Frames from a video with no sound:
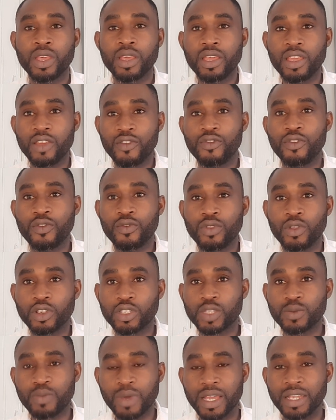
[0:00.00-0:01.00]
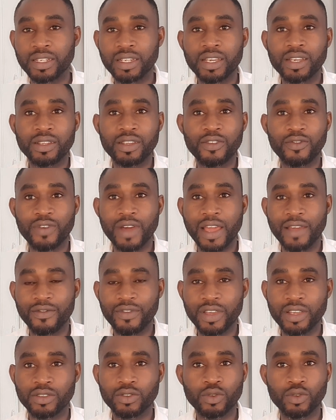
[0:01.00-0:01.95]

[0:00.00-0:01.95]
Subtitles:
if you've not spent the 5 years.